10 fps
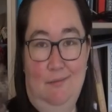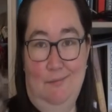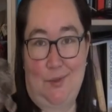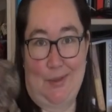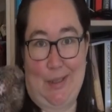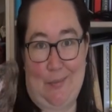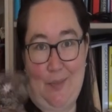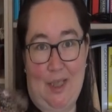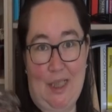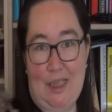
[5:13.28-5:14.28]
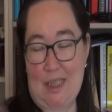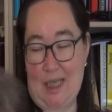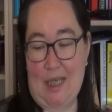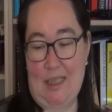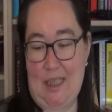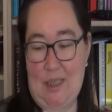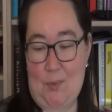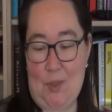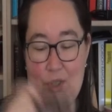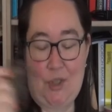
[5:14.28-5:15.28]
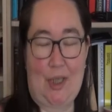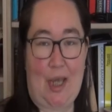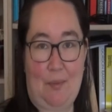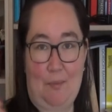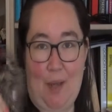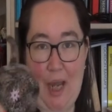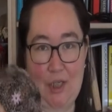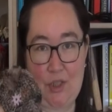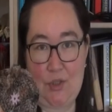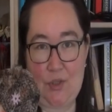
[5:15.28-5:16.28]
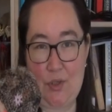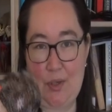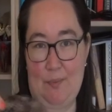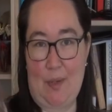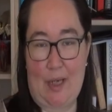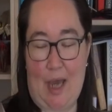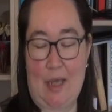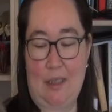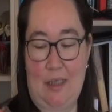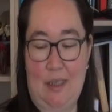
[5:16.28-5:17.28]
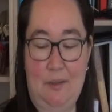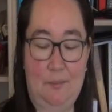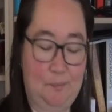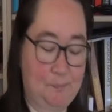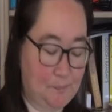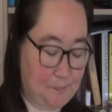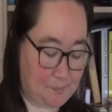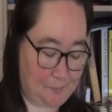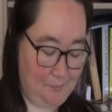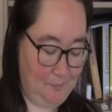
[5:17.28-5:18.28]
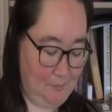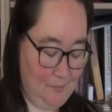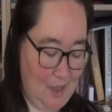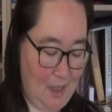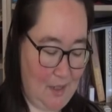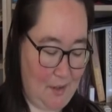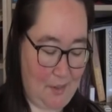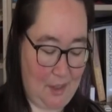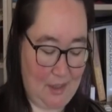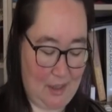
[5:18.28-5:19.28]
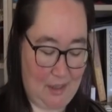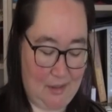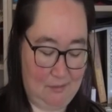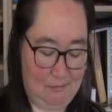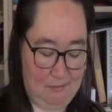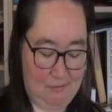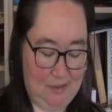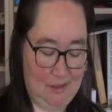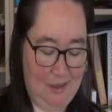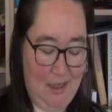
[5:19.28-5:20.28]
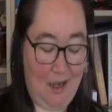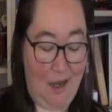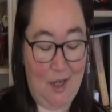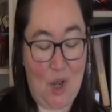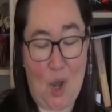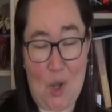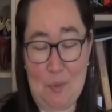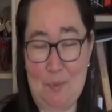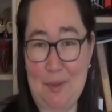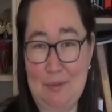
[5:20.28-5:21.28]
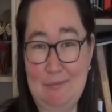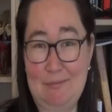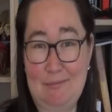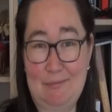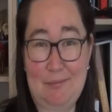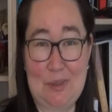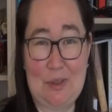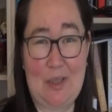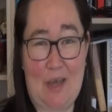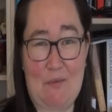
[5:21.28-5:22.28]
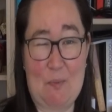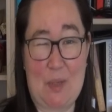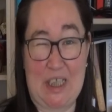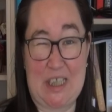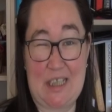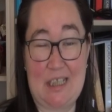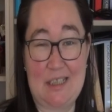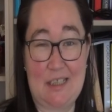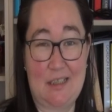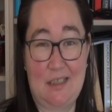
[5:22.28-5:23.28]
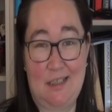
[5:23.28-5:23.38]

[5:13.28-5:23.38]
So yeah, I need to get these washed and packaged up and handed in. And I think they're... I hope whoever picks this